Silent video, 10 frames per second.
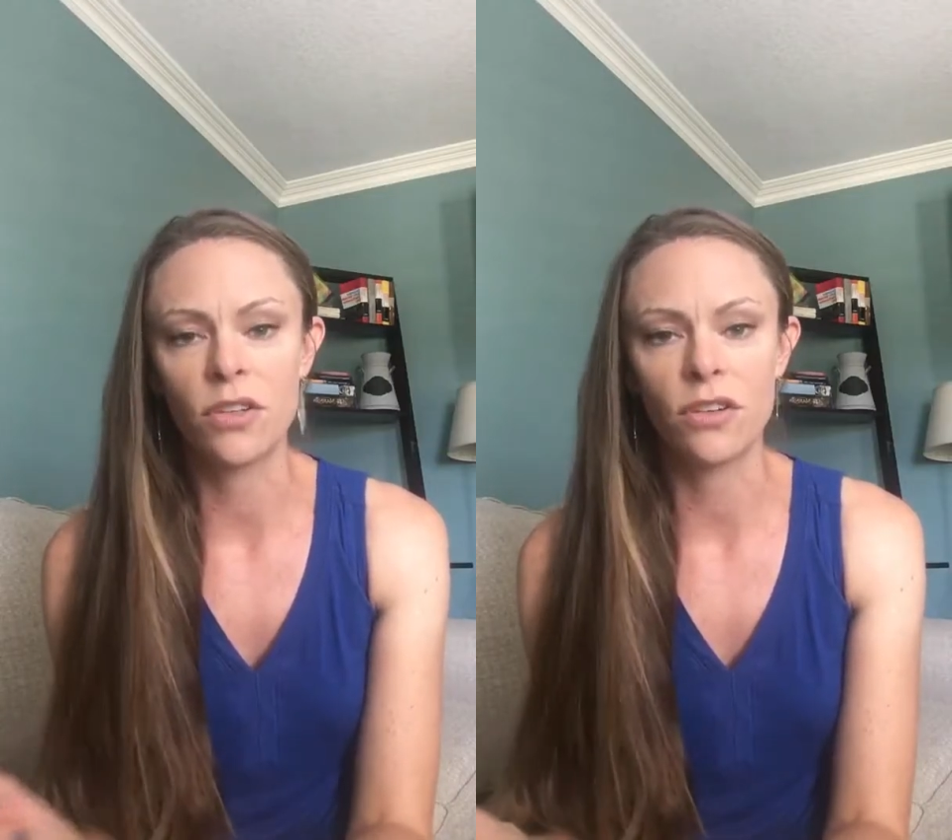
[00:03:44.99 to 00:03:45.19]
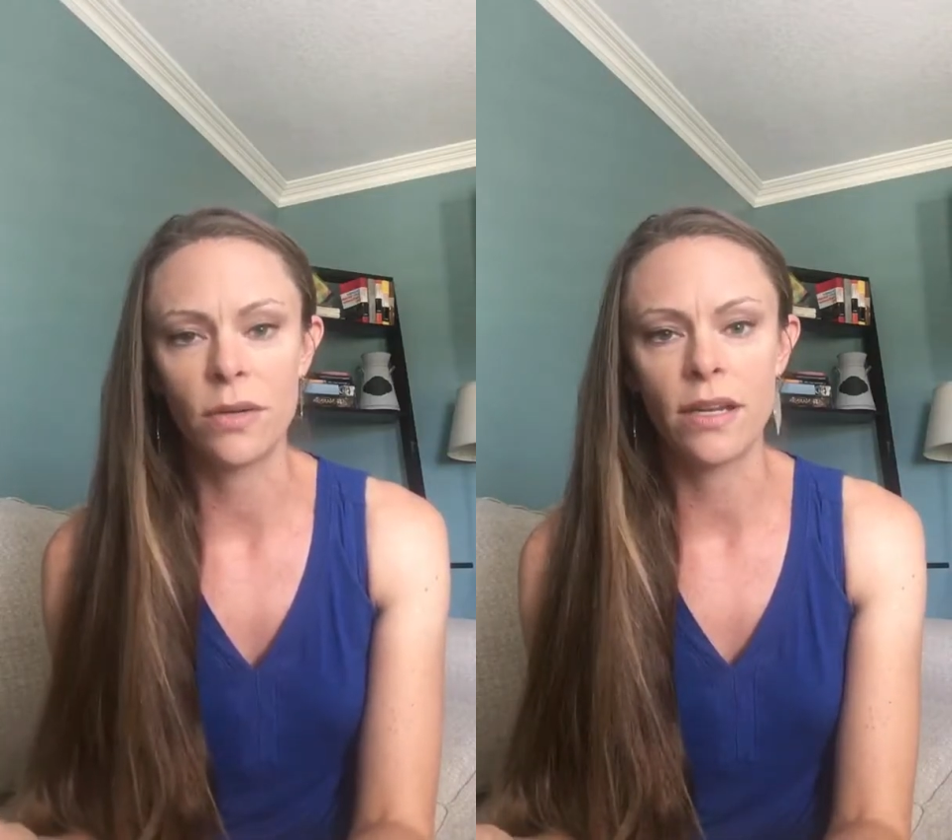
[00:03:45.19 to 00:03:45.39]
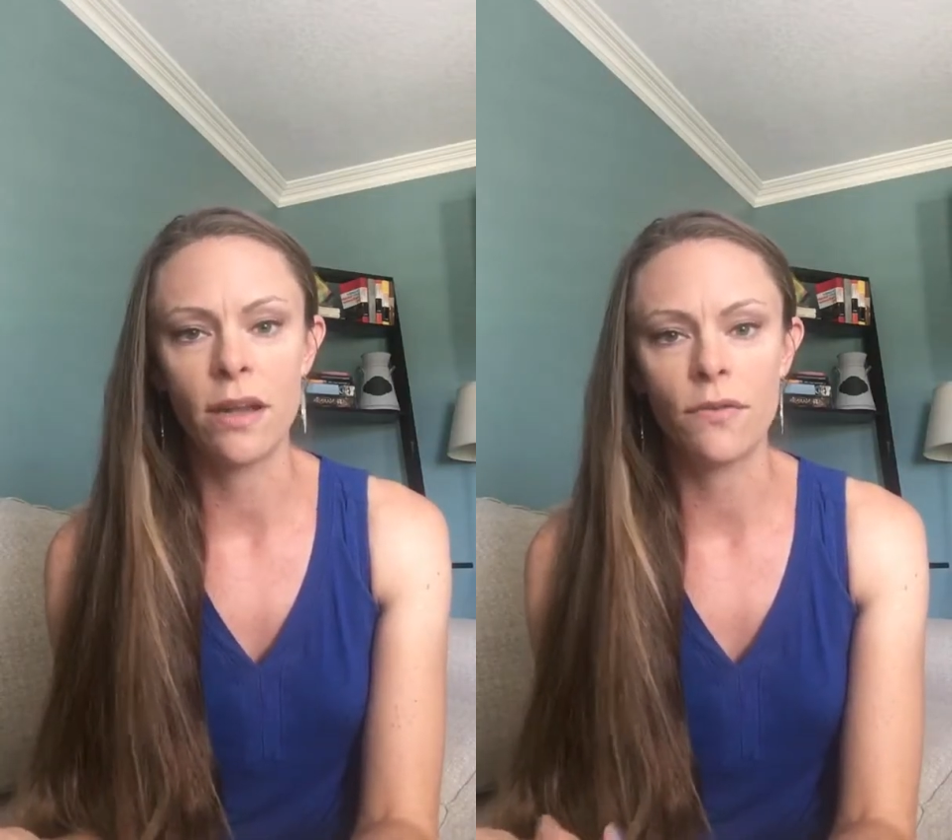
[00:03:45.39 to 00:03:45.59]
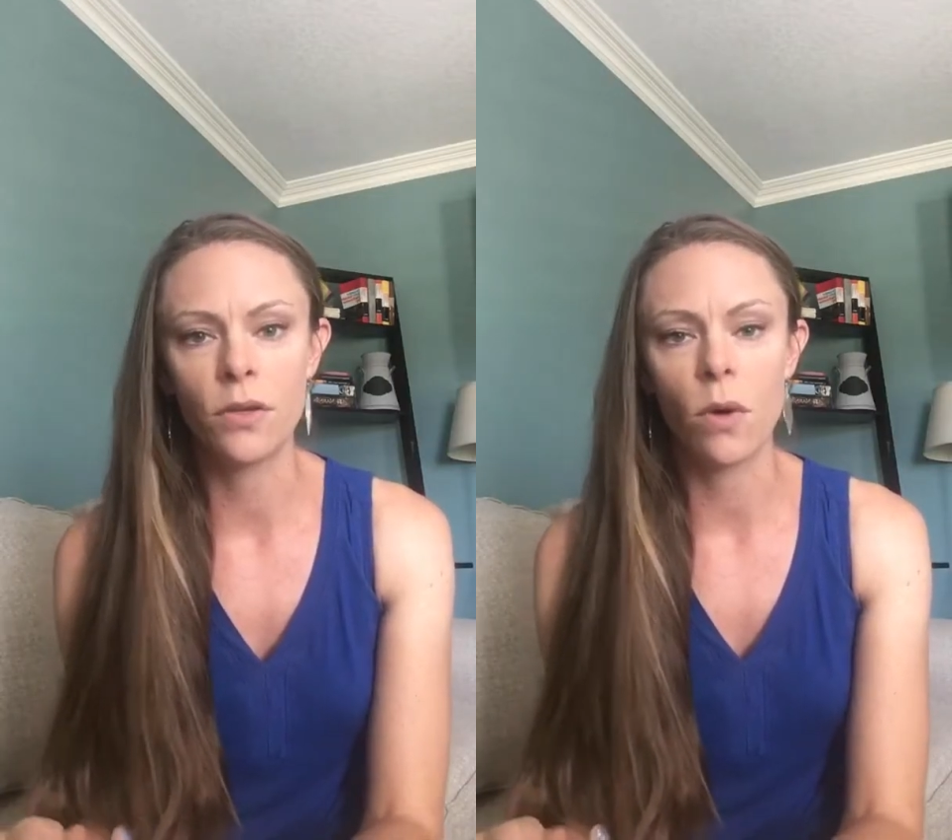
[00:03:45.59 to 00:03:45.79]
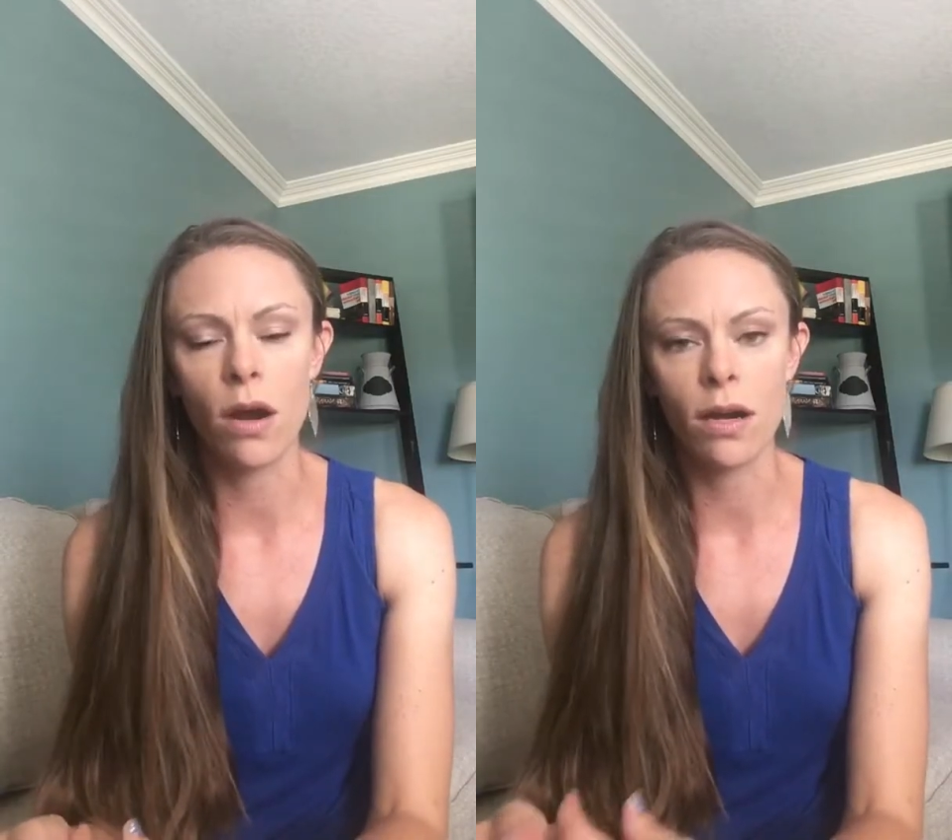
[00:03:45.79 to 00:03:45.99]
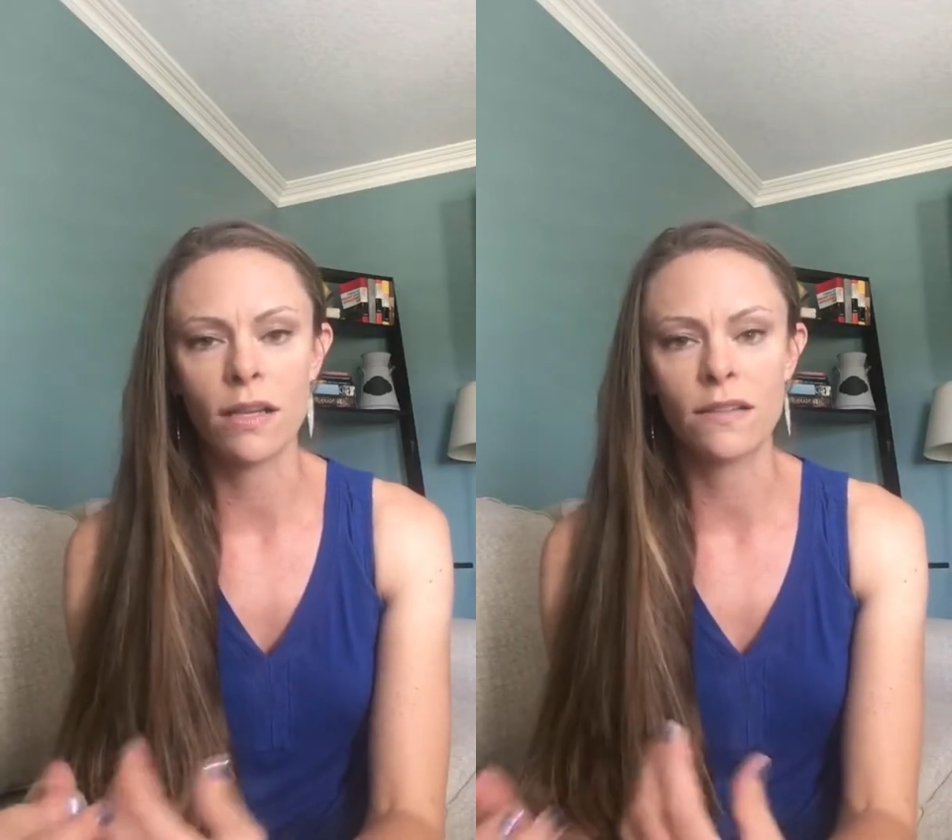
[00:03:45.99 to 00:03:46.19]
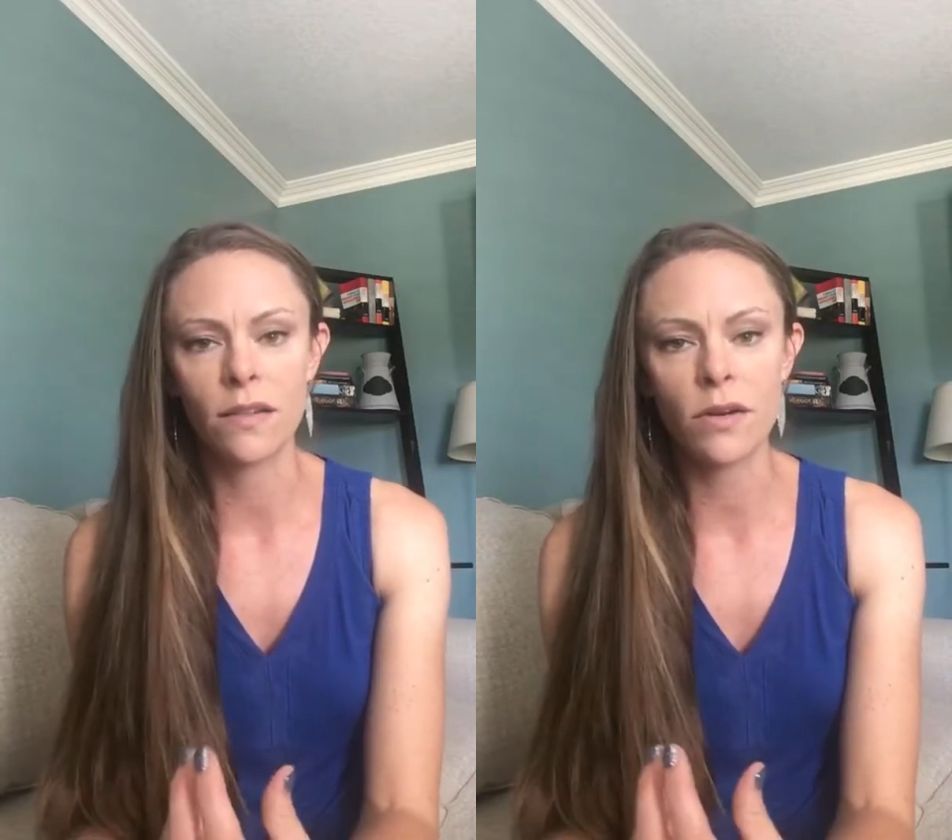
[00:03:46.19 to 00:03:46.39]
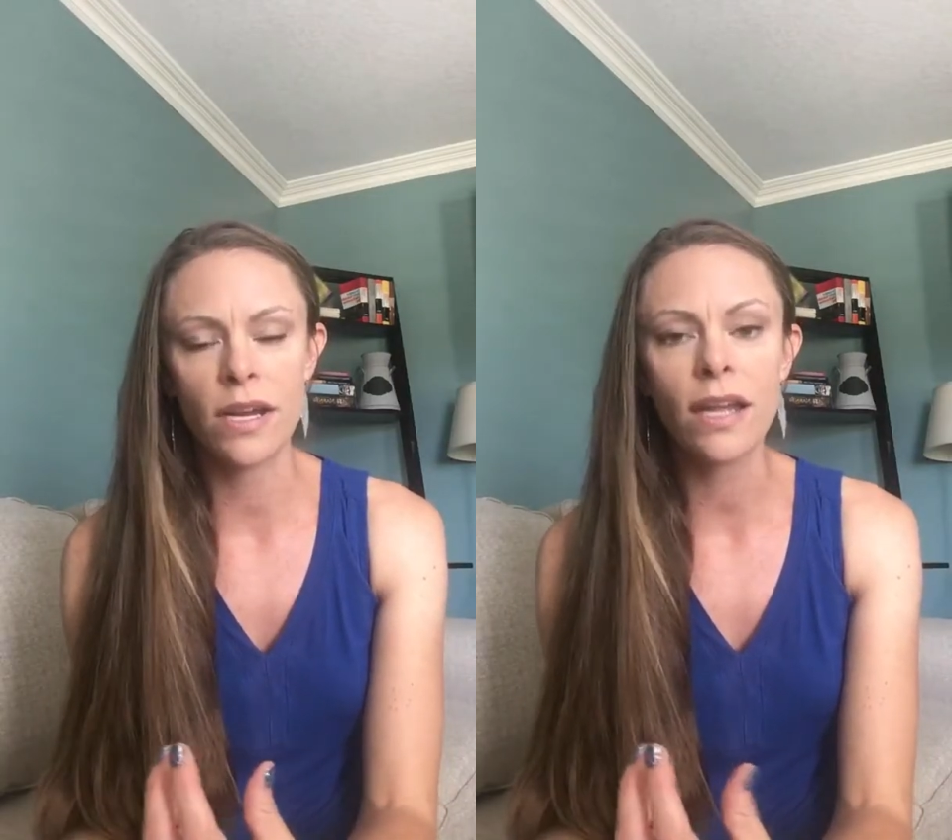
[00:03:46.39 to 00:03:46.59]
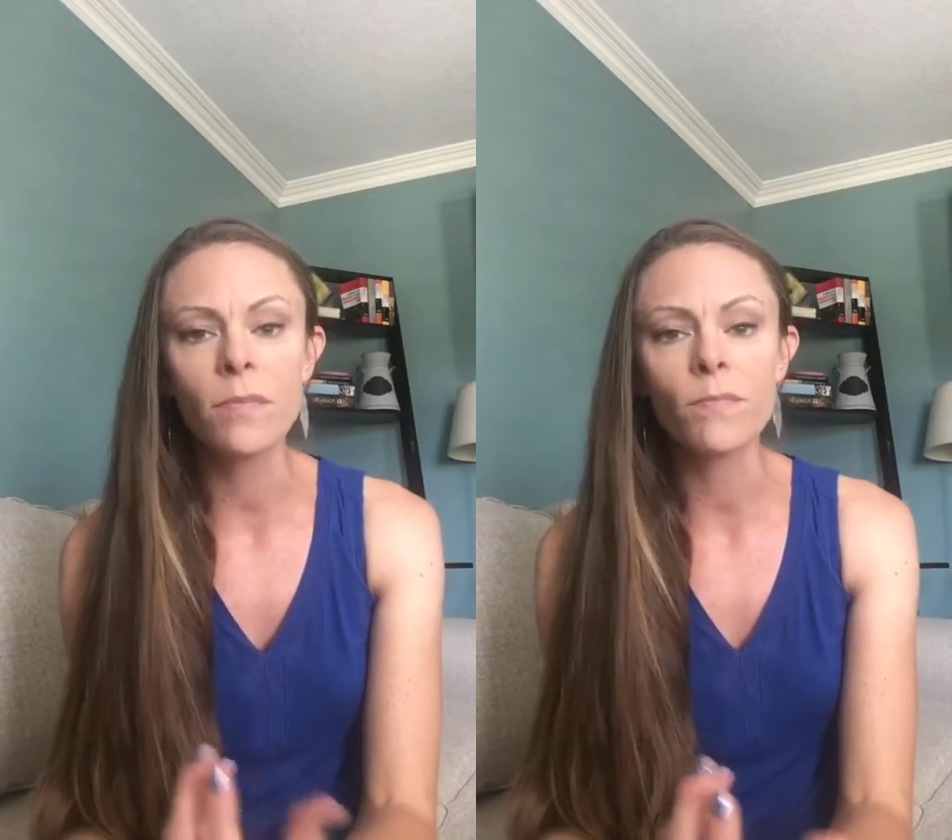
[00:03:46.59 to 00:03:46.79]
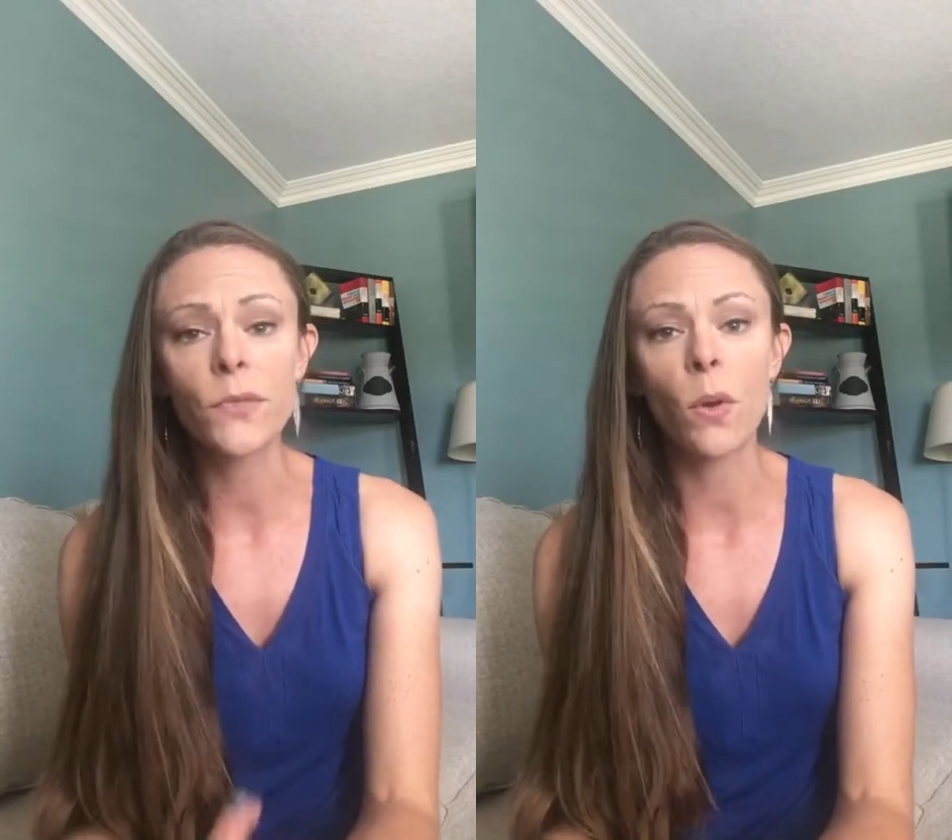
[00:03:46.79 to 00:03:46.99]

to do it if you are considering it,